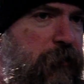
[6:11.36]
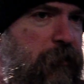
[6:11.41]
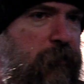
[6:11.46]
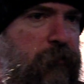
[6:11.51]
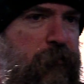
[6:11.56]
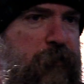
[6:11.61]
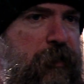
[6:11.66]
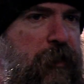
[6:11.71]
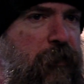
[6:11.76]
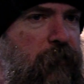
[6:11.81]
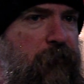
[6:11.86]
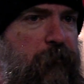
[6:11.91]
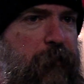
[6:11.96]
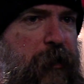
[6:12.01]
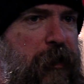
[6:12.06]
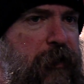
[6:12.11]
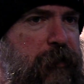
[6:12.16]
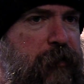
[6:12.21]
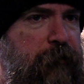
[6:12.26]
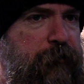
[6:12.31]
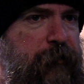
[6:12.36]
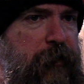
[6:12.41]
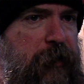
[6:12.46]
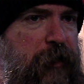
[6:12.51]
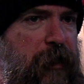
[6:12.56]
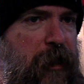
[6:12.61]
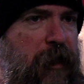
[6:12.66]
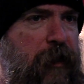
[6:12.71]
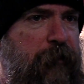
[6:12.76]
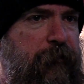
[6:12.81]
I always tell everybody, that's up to
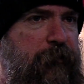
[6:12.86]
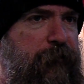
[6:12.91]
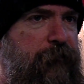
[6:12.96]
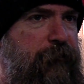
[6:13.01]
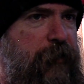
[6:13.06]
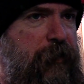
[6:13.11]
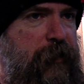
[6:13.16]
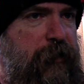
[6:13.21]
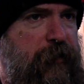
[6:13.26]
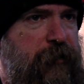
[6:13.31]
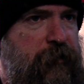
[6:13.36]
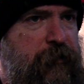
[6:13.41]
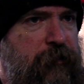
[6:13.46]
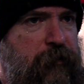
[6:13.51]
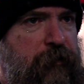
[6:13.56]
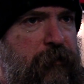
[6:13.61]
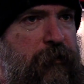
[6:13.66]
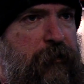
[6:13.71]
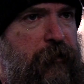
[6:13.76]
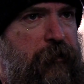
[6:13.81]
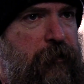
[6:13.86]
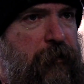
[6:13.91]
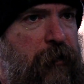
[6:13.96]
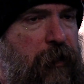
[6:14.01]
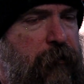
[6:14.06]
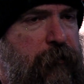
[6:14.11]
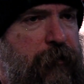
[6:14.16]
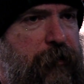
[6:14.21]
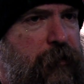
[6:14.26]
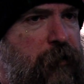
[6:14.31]
Dime and Vinny.
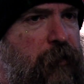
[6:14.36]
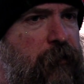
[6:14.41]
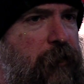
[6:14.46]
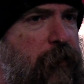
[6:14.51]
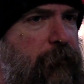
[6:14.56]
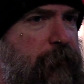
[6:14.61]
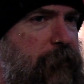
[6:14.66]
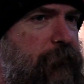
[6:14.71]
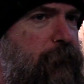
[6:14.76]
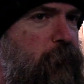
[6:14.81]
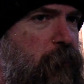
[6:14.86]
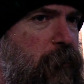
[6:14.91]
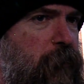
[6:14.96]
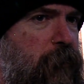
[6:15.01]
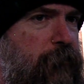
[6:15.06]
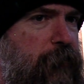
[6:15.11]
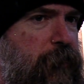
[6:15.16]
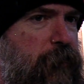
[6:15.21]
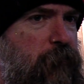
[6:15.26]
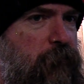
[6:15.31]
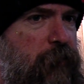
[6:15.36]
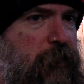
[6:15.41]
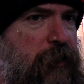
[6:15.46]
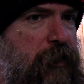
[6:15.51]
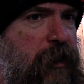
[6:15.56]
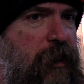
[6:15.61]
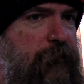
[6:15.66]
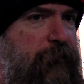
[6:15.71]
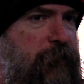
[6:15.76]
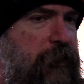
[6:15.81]
I mean, you know, I mean, if we were going to be doing the
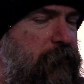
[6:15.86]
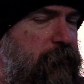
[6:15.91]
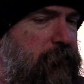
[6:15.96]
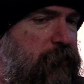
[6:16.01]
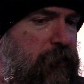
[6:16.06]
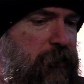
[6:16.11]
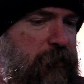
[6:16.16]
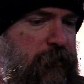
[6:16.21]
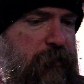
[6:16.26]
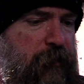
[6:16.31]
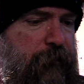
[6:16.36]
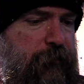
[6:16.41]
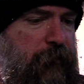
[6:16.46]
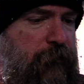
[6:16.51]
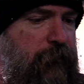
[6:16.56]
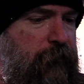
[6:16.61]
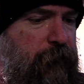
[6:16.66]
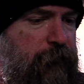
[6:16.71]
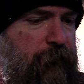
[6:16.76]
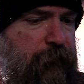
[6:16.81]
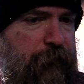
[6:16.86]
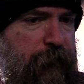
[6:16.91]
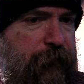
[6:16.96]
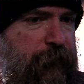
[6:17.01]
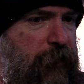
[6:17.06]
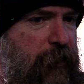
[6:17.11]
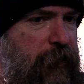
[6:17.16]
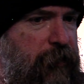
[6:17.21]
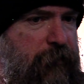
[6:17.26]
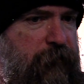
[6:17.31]
Dime thing, it's up to
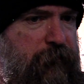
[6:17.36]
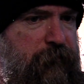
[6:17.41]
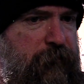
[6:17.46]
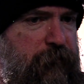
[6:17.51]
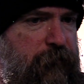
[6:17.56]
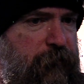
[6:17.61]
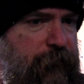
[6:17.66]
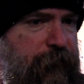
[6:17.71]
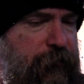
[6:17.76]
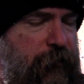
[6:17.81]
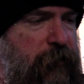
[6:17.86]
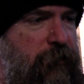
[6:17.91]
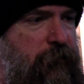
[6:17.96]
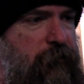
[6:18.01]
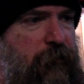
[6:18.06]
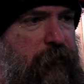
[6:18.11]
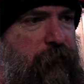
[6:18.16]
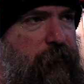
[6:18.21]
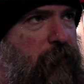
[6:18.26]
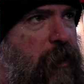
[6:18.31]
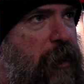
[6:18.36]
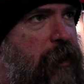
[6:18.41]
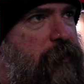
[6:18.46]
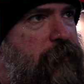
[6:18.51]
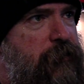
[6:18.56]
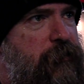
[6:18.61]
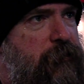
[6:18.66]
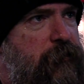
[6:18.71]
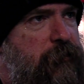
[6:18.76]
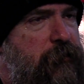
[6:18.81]
Vin, Phil, and
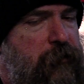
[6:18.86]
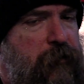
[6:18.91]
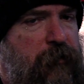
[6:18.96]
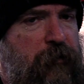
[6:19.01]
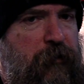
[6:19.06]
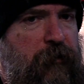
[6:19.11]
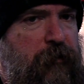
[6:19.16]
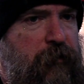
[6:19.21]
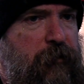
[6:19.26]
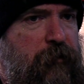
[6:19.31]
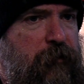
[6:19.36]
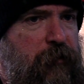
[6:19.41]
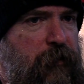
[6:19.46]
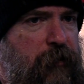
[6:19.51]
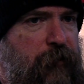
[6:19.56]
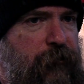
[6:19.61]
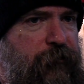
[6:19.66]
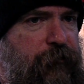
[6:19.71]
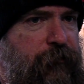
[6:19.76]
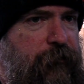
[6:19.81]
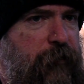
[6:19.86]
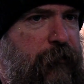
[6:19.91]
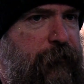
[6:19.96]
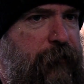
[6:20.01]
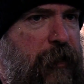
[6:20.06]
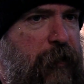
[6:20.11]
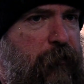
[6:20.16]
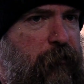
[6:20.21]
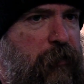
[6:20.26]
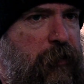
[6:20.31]
Rex, if
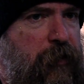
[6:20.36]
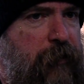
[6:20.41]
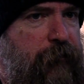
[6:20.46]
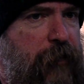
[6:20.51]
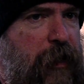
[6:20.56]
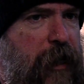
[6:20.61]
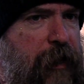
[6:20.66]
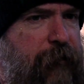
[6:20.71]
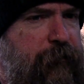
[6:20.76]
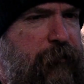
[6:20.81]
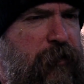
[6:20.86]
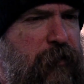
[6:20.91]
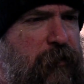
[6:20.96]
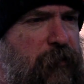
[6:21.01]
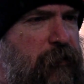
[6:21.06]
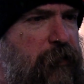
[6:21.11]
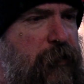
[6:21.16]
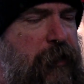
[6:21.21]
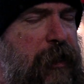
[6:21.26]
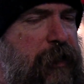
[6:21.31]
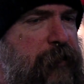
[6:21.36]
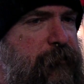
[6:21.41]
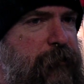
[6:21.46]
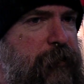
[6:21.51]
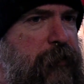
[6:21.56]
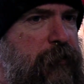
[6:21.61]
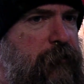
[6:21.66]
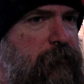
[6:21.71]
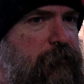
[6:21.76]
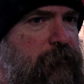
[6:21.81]
that would ever happen, you know. And they asked me
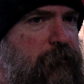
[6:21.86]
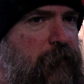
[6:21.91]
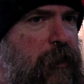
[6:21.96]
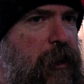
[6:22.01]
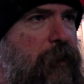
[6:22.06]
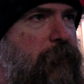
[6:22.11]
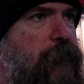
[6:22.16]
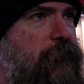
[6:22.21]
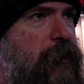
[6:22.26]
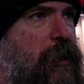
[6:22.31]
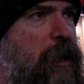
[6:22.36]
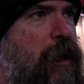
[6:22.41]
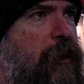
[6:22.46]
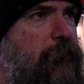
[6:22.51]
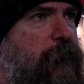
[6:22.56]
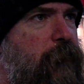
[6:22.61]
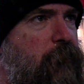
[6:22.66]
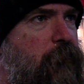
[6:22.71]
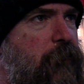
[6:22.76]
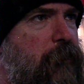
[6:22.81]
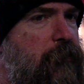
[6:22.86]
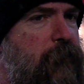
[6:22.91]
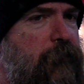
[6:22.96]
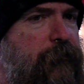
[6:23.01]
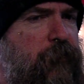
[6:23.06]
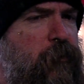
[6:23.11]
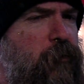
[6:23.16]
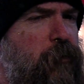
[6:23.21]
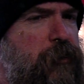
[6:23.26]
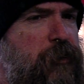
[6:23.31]
to honor Dime or whatever.
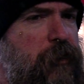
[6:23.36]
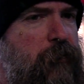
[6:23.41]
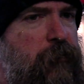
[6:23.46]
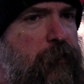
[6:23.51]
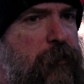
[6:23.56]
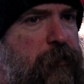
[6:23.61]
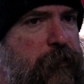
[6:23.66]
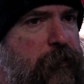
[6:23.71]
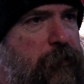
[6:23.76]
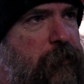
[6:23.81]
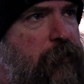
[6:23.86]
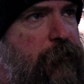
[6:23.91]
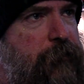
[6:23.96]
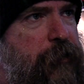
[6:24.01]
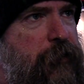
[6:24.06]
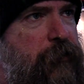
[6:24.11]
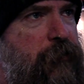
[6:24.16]
Of course I would, you know what I mean?